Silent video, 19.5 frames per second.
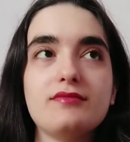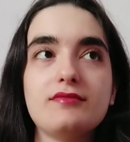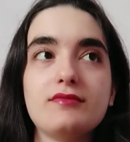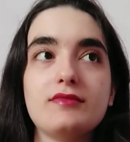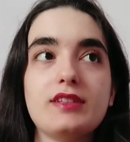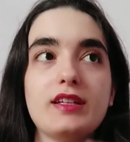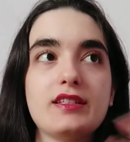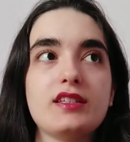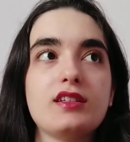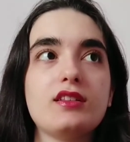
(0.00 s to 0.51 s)

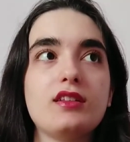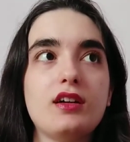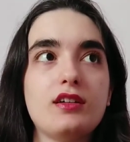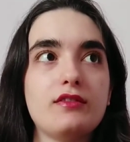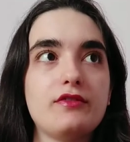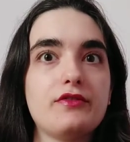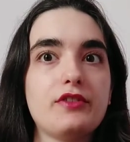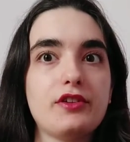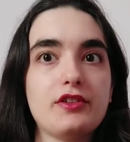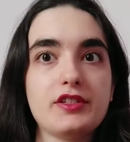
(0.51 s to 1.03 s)
that's a lot
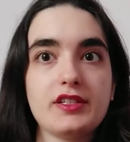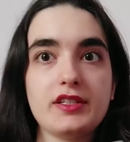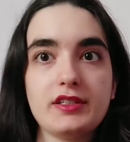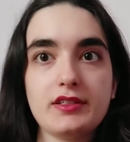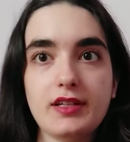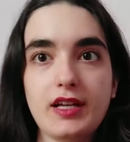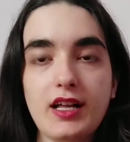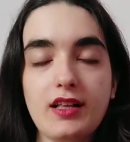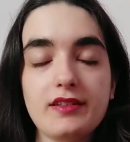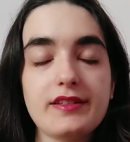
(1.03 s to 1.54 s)
of R's and
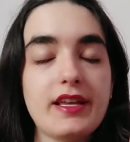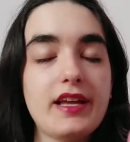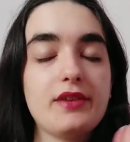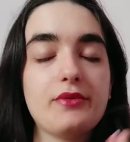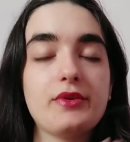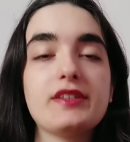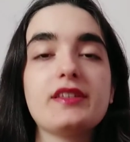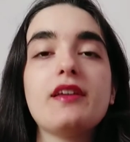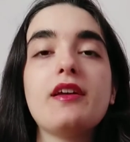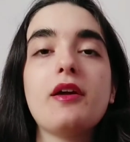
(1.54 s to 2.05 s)
L's.
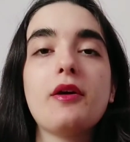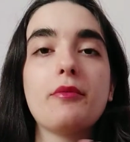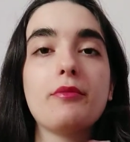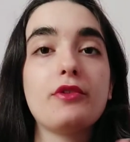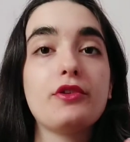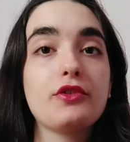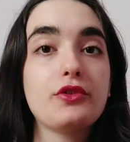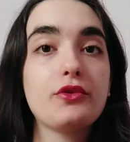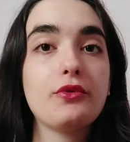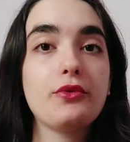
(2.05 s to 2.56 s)
Anyways,
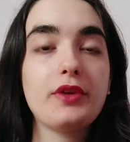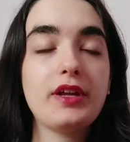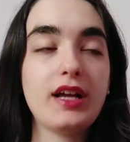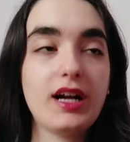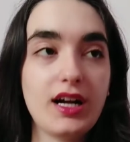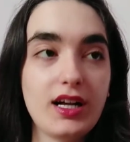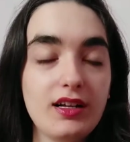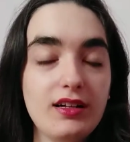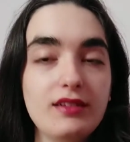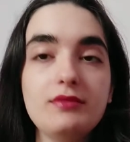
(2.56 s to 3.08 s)

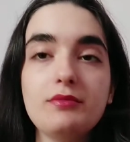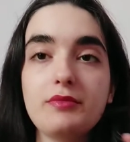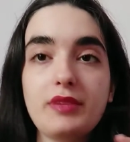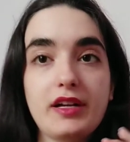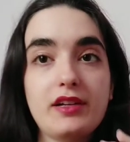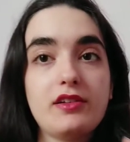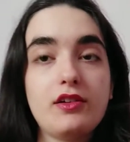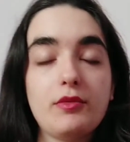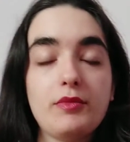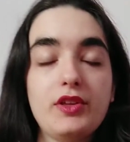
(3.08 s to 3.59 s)
Mercurial by
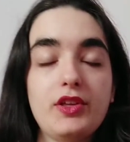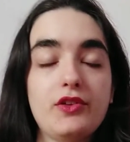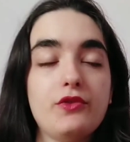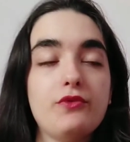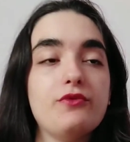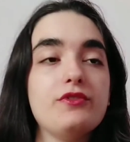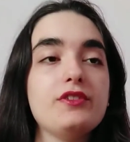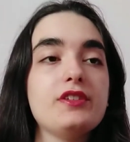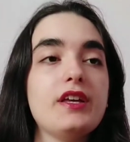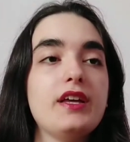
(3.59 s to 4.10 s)
Naomi
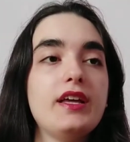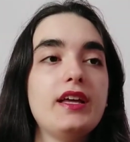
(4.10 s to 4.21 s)
Hughes.